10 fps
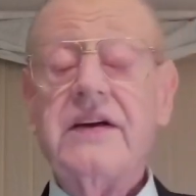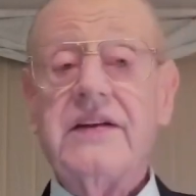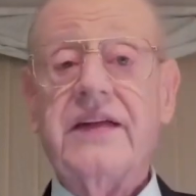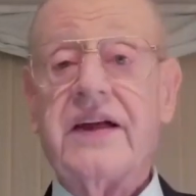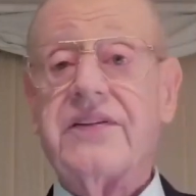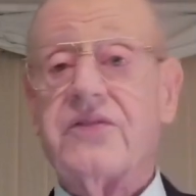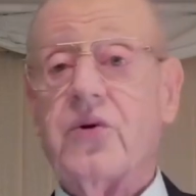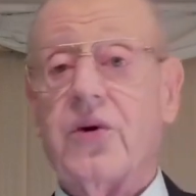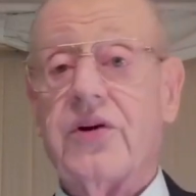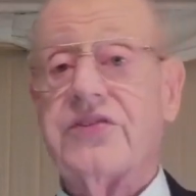Death, of
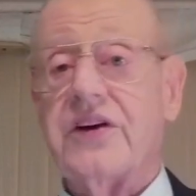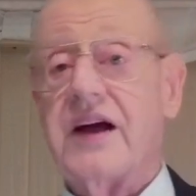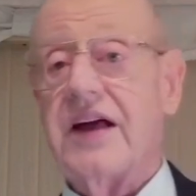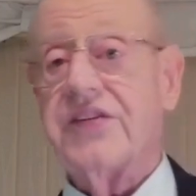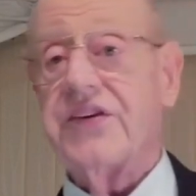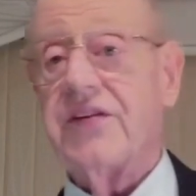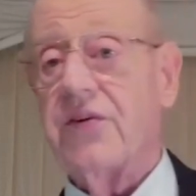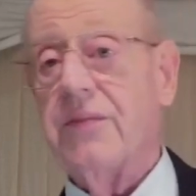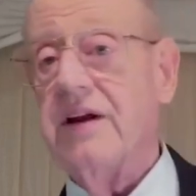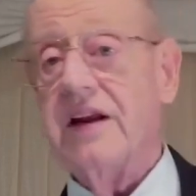course, uh, has
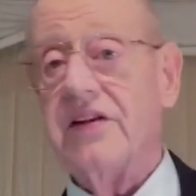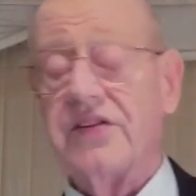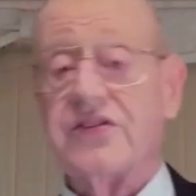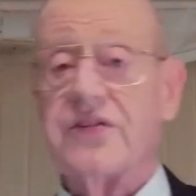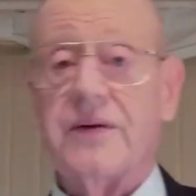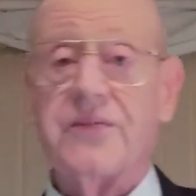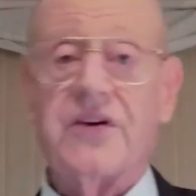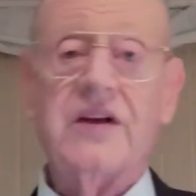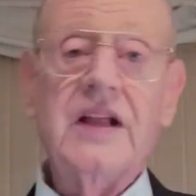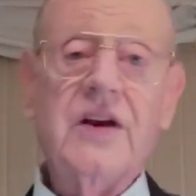several meanings in
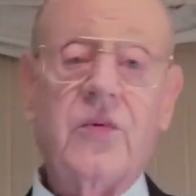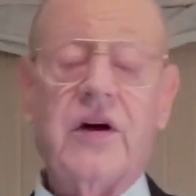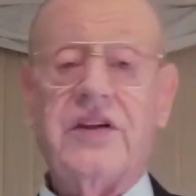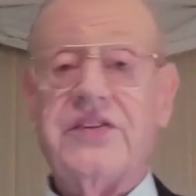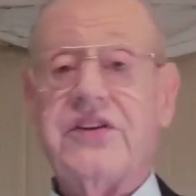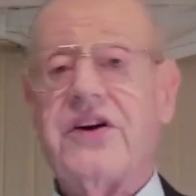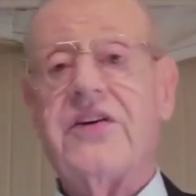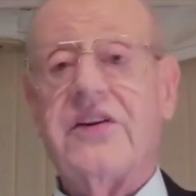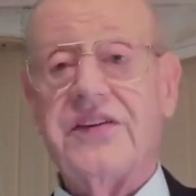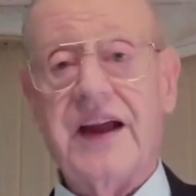Scripture. One is
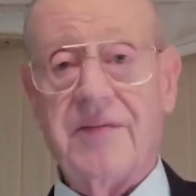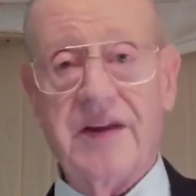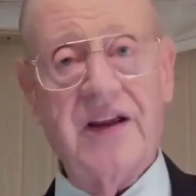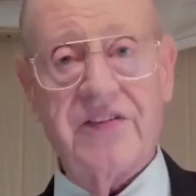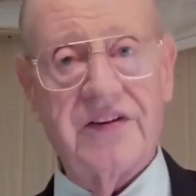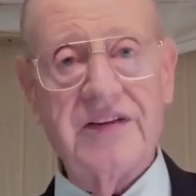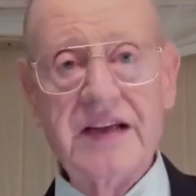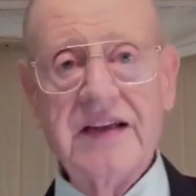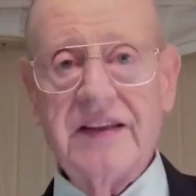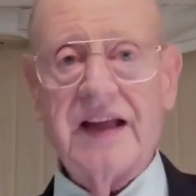eternal damnation.
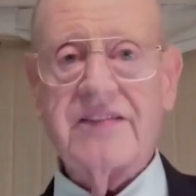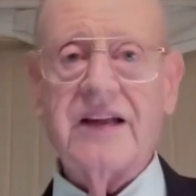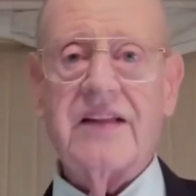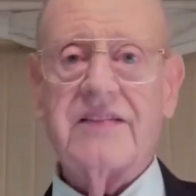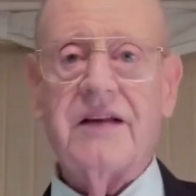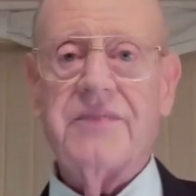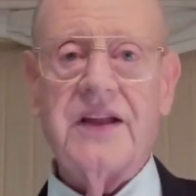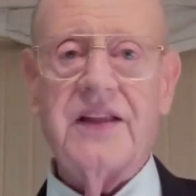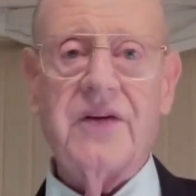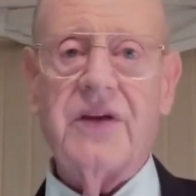That's not
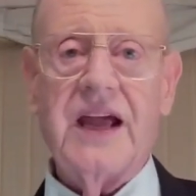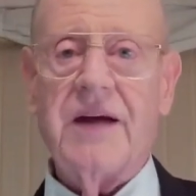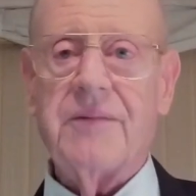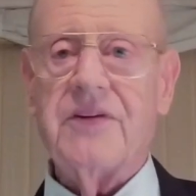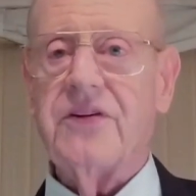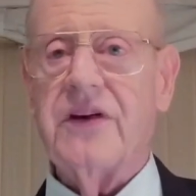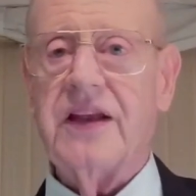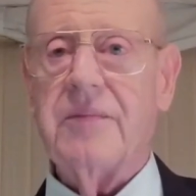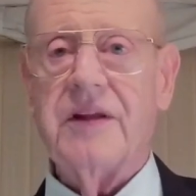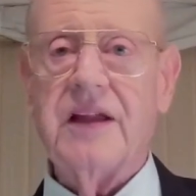something that would happen to
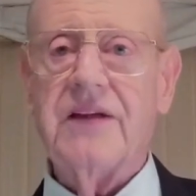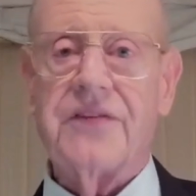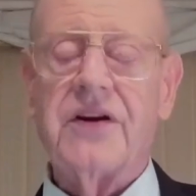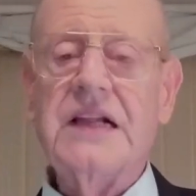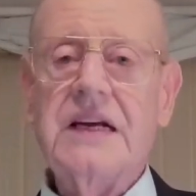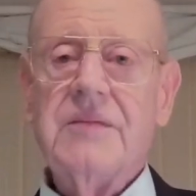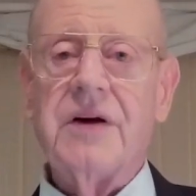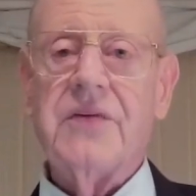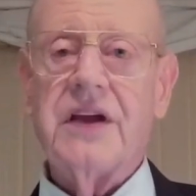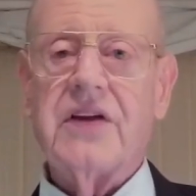any believer,
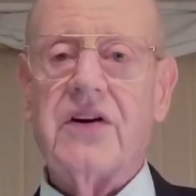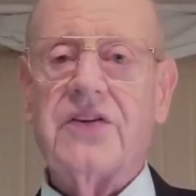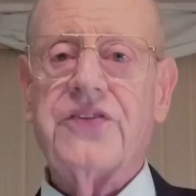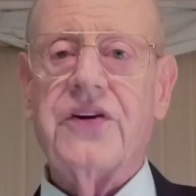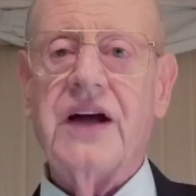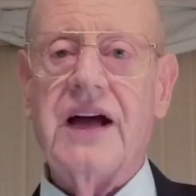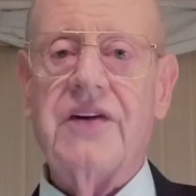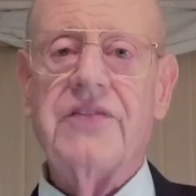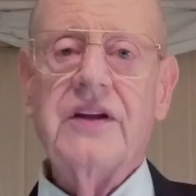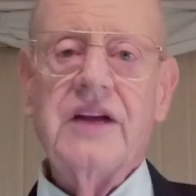but we can also
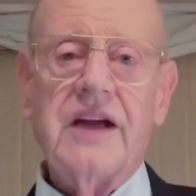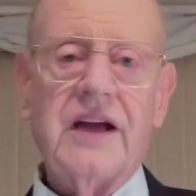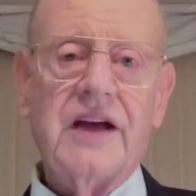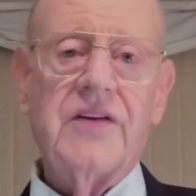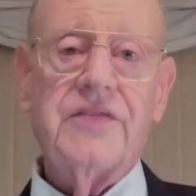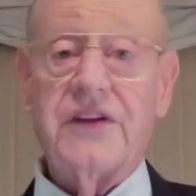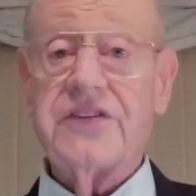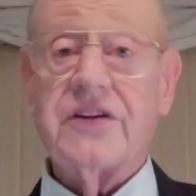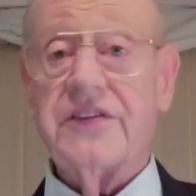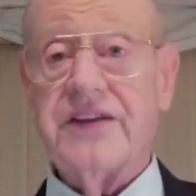have uh,
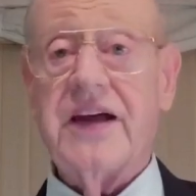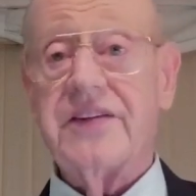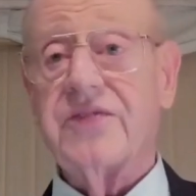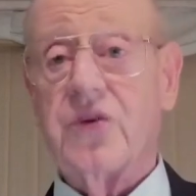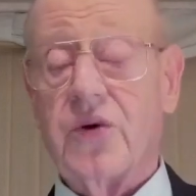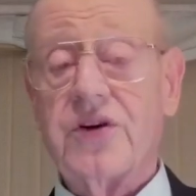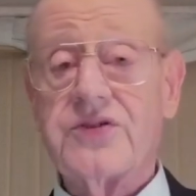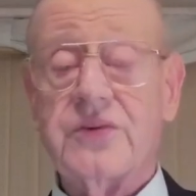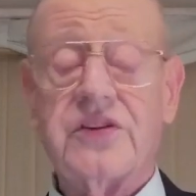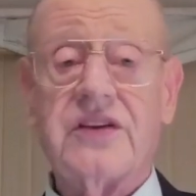physical death, of
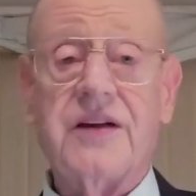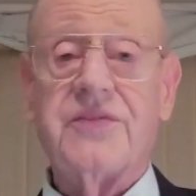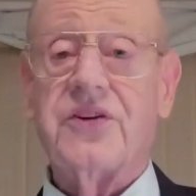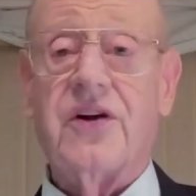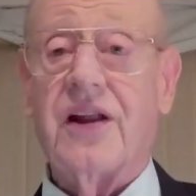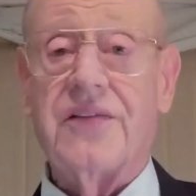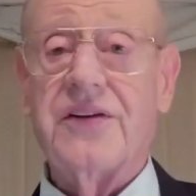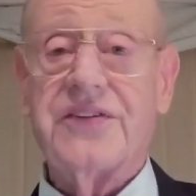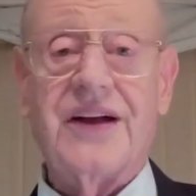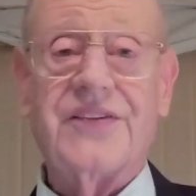course, which comes to all of
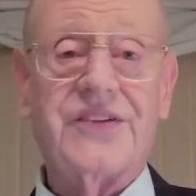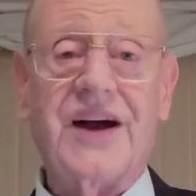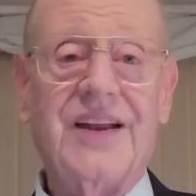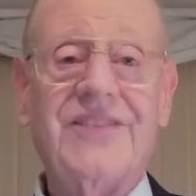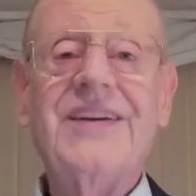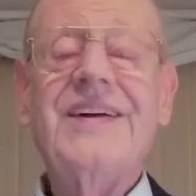us outside of